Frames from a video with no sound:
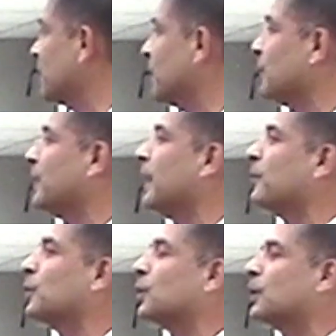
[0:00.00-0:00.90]
But we
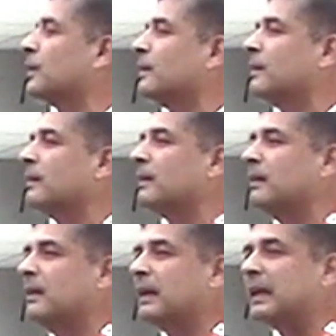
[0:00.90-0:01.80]
have to
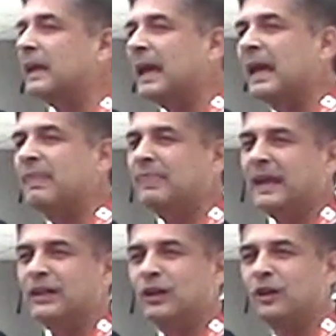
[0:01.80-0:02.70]
gain
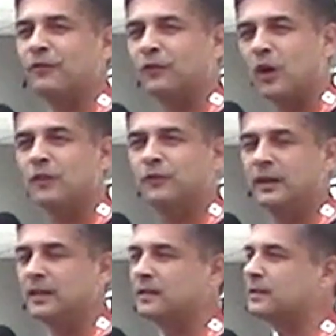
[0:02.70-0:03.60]
that kind of
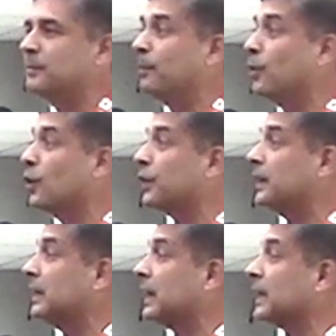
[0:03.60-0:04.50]
confidence, both
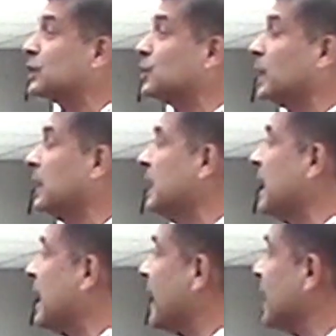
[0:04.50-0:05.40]
intellectual
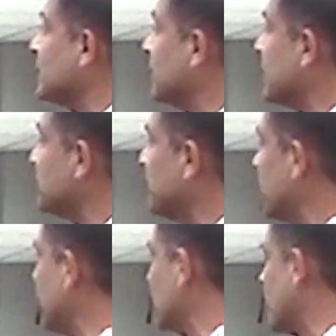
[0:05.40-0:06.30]
as well as
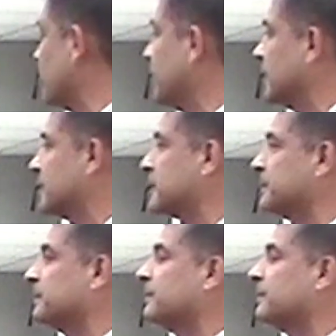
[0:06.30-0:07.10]
verbal confidence,